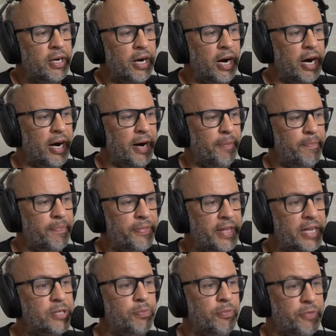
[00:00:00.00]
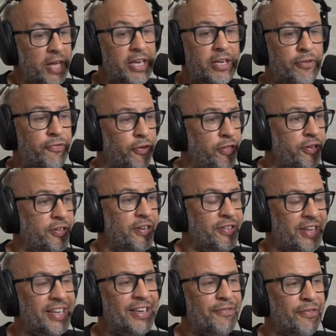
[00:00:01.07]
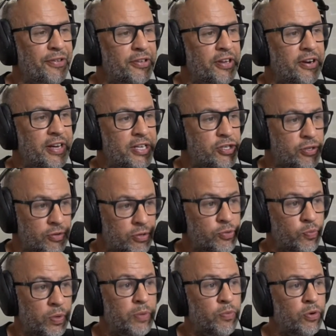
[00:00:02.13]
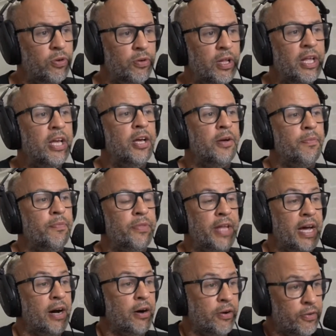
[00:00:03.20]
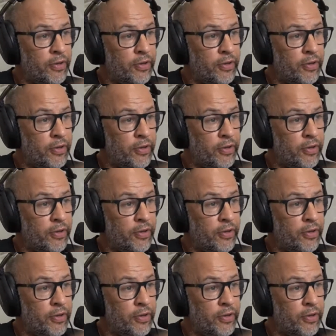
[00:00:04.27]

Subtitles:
Thank you for the donation, because we will now.